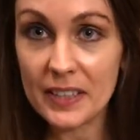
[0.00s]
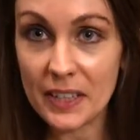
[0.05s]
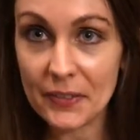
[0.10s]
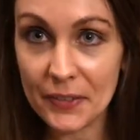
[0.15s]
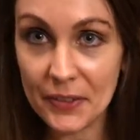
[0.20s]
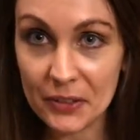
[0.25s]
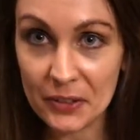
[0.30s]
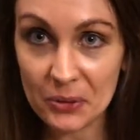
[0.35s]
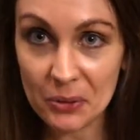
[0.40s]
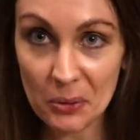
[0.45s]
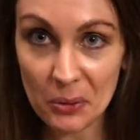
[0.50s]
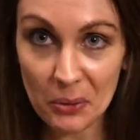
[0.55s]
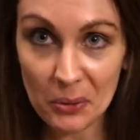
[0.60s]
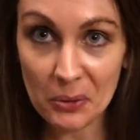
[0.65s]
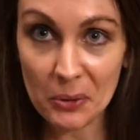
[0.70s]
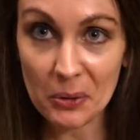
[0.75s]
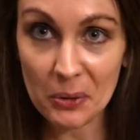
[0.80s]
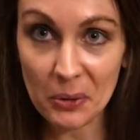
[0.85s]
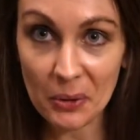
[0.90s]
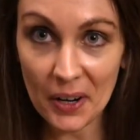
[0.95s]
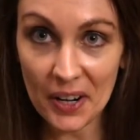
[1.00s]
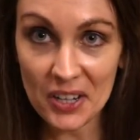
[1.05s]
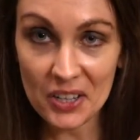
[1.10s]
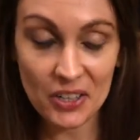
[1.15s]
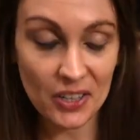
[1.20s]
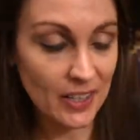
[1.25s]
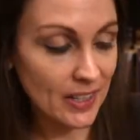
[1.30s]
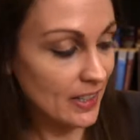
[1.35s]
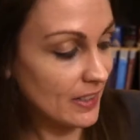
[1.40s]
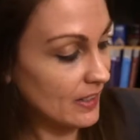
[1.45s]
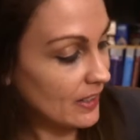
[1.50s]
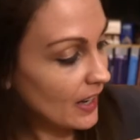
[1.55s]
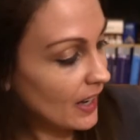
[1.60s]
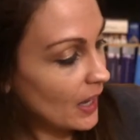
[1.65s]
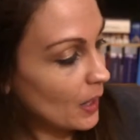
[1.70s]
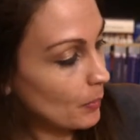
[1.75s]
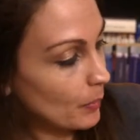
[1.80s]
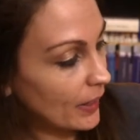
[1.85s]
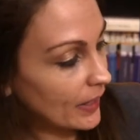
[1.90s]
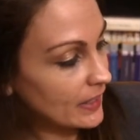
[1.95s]
of Historical Corrections
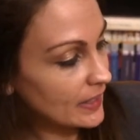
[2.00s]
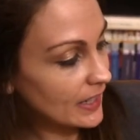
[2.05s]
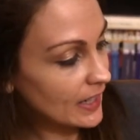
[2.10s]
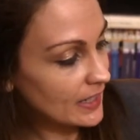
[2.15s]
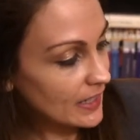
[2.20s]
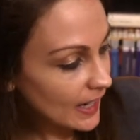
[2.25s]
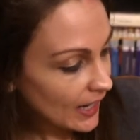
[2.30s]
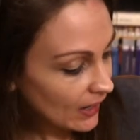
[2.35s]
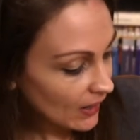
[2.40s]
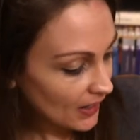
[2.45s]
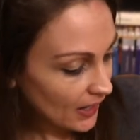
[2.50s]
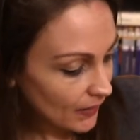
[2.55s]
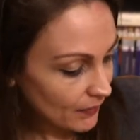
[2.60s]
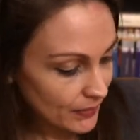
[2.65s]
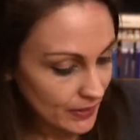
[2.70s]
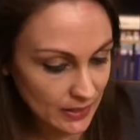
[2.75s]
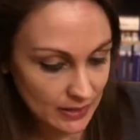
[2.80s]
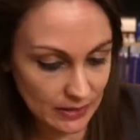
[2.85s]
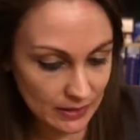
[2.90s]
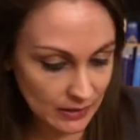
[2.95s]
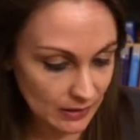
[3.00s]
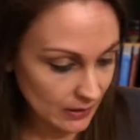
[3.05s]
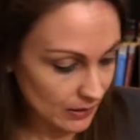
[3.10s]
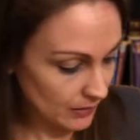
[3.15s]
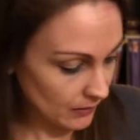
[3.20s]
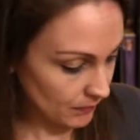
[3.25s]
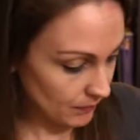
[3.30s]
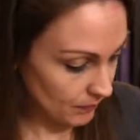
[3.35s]
by Danielle Evans.